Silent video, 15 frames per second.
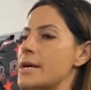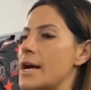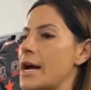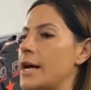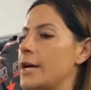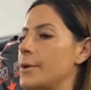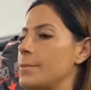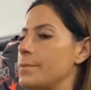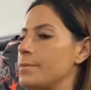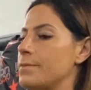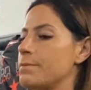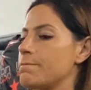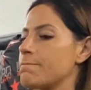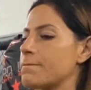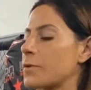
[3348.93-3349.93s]
Um,
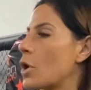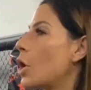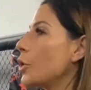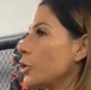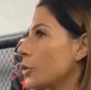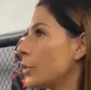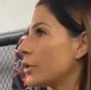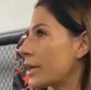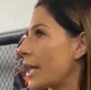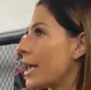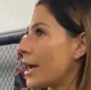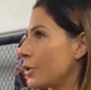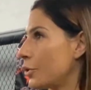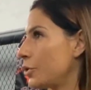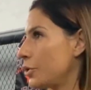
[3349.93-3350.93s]
are you okay? I
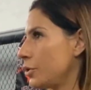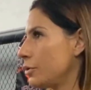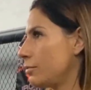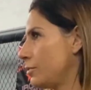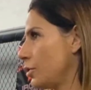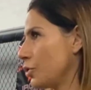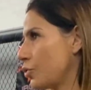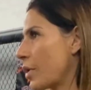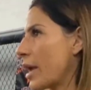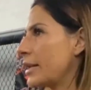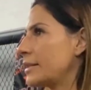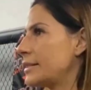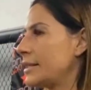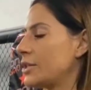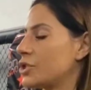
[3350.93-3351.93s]
know you you train and
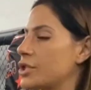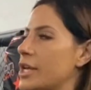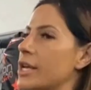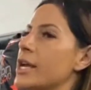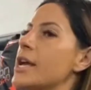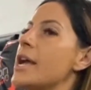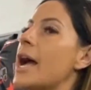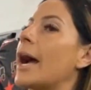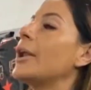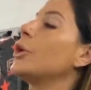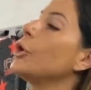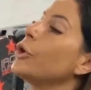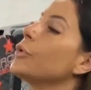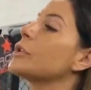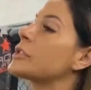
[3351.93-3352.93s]
teach there. And
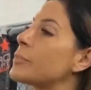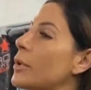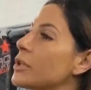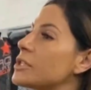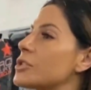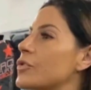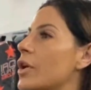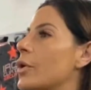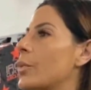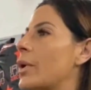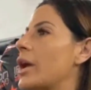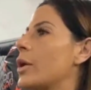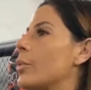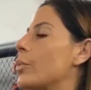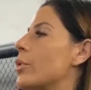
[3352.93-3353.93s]
her response straight
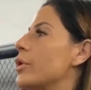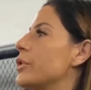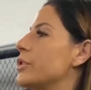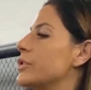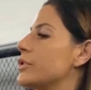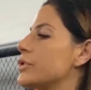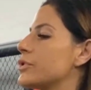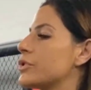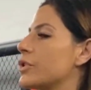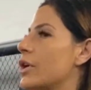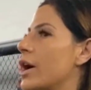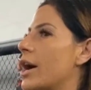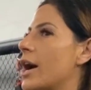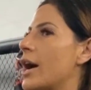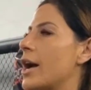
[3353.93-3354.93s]
away was,
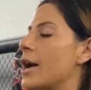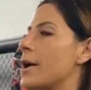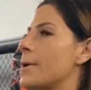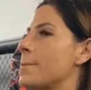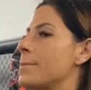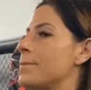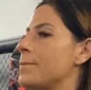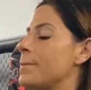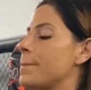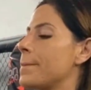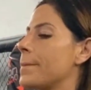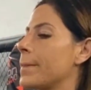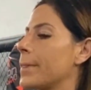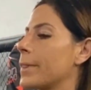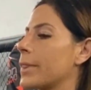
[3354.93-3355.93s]
um,
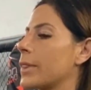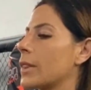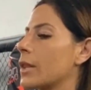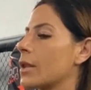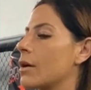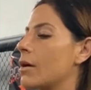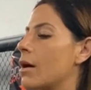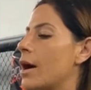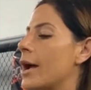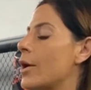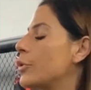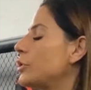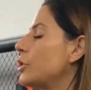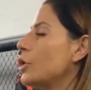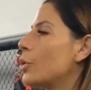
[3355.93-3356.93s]
I
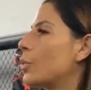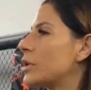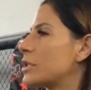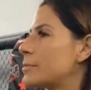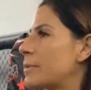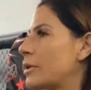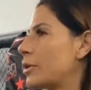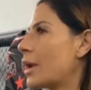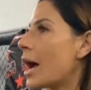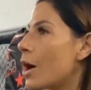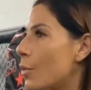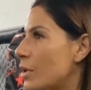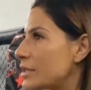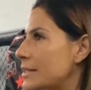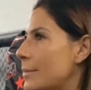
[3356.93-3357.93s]
only know what's been on our
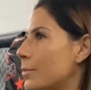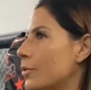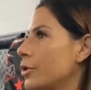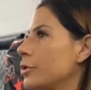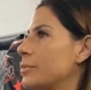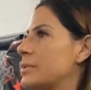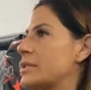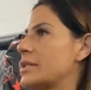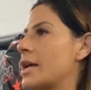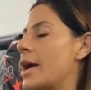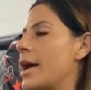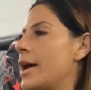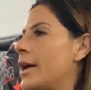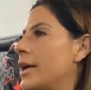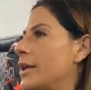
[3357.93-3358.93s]
WhatsApp groups,
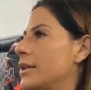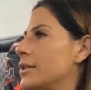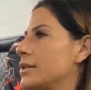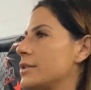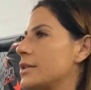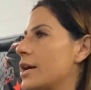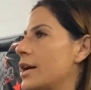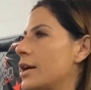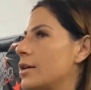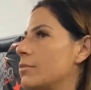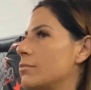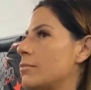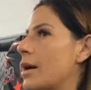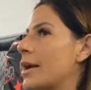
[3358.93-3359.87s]
and um, I